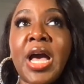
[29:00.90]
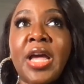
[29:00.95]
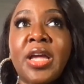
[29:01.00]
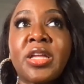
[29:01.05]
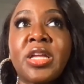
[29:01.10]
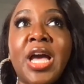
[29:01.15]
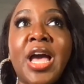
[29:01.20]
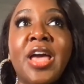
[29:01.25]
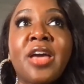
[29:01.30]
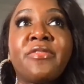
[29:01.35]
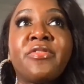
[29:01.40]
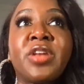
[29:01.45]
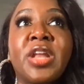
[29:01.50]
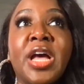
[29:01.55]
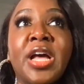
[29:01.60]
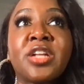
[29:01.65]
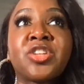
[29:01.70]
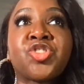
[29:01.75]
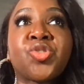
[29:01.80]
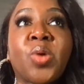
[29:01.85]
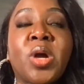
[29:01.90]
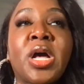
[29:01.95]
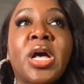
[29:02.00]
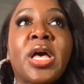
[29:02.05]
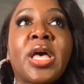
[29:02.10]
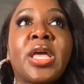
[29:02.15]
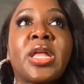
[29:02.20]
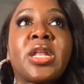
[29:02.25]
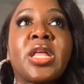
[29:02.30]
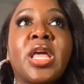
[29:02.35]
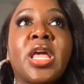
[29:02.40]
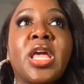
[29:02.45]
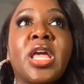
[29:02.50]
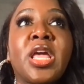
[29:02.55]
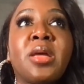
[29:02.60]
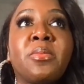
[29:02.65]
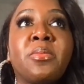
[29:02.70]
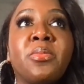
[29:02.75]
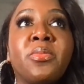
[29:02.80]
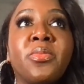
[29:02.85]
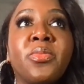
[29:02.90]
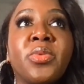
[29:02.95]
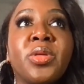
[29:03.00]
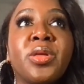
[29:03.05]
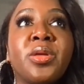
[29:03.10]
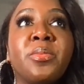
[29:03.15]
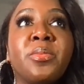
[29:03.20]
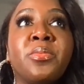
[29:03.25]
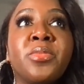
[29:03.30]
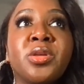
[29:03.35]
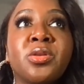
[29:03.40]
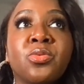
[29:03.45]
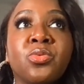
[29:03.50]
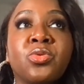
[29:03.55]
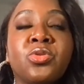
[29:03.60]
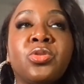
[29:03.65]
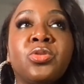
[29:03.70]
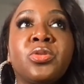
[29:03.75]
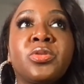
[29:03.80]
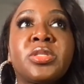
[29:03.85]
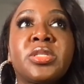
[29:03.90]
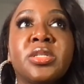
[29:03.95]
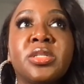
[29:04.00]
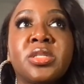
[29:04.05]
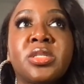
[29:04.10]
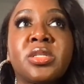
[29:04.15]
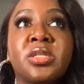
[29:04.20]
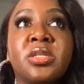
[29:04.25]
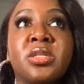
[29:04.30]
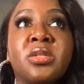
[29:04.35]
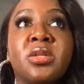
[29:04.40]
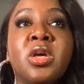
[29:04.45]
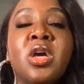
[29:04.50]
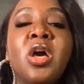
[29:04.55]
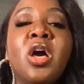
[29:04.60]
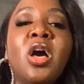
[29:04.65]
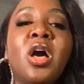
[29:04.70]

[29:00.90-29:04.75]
I I have not tried a mineral tinted